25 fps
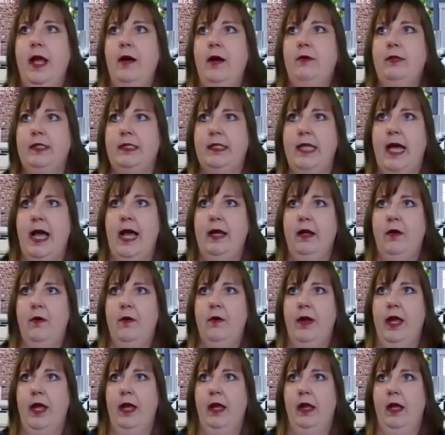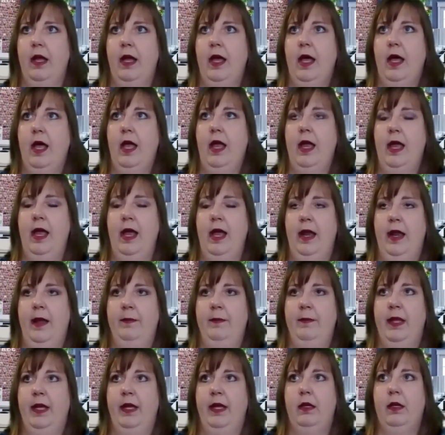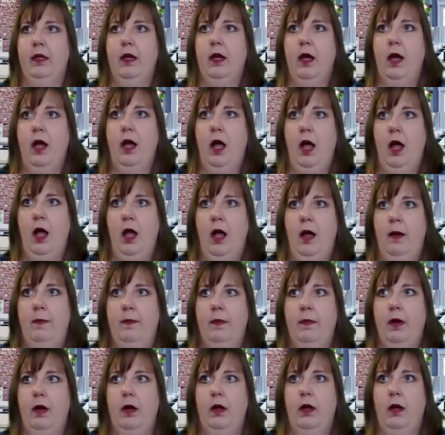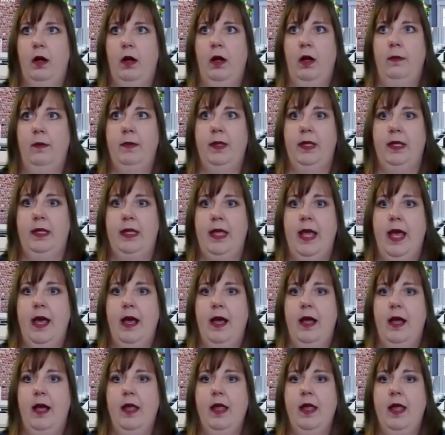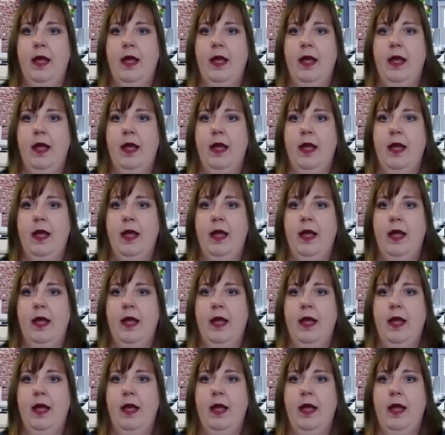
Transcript: How is that going? And I'm like, yeah.